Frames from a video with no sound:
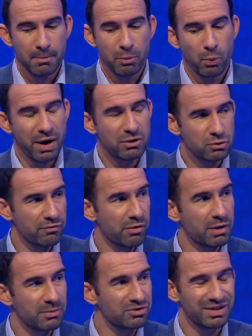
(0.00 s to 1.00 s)
But whereas with
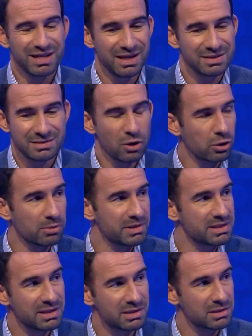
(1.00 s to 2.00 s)
Real Madrid, it's not going to be
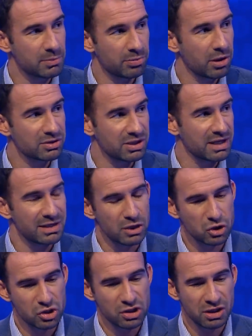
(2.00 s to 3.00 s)
seen as a project. And I
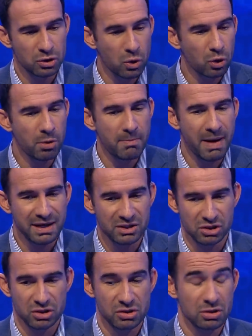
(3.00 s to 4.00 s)
just think younger
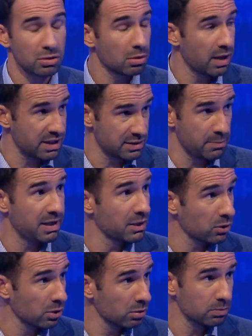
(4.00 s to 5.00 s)
managers, it's the
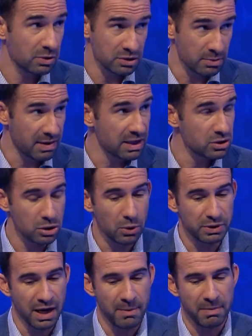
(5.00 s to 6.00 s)
pinnacle as a manager, no doubt